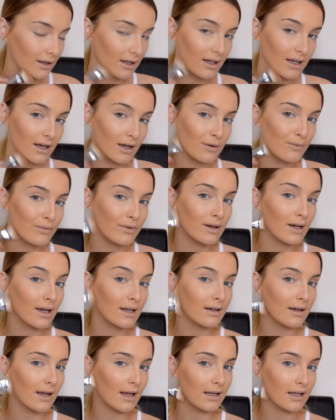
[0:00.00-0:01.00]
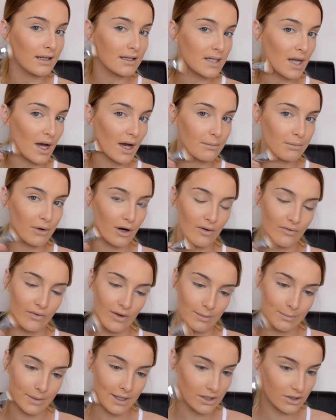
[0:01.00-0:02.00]
You know, if you're getting any side
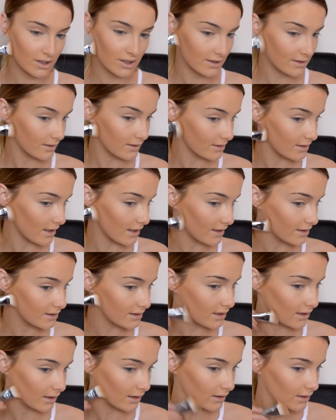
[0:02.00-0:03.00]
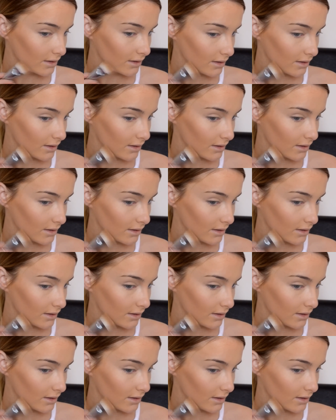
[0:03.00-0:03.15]
profile pictures, it's nice to